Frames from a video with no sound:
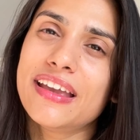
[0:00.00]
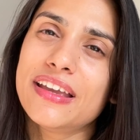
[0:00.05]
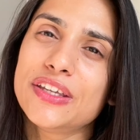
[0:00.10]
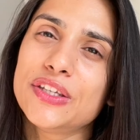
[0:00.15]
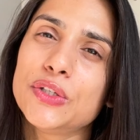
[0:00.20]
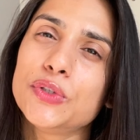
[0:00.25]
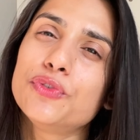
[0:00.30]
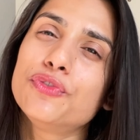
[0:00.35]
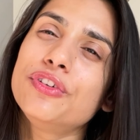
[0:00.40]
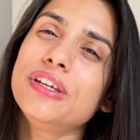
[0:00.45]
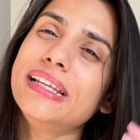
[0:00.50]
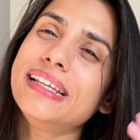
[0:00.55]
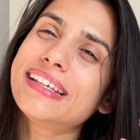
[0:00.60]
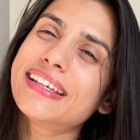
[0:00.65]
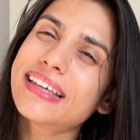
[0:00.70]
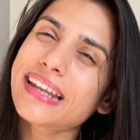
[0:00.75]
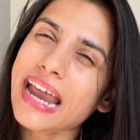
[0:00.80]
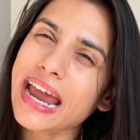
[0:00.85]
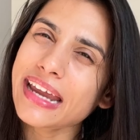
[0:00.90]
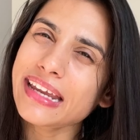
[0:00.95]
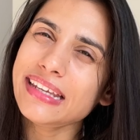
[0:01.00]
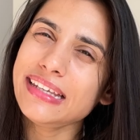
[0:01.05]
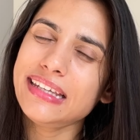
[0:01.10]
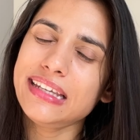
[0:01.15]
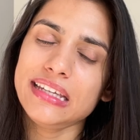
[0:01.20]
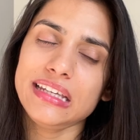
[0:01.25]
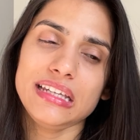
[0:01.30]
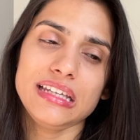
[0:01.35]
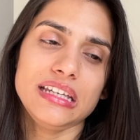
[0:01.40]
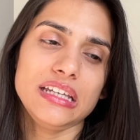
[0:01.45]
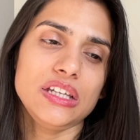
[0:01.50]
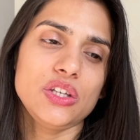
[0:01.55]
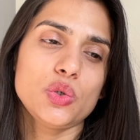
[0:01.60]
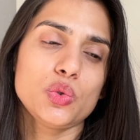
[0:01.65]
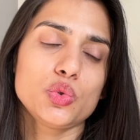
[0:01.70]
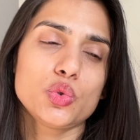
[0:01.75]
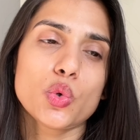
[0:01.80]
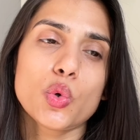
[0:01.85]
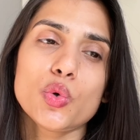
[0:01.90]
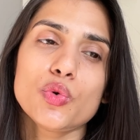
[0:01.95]
You feel cranky, you
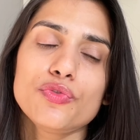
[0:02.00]
don't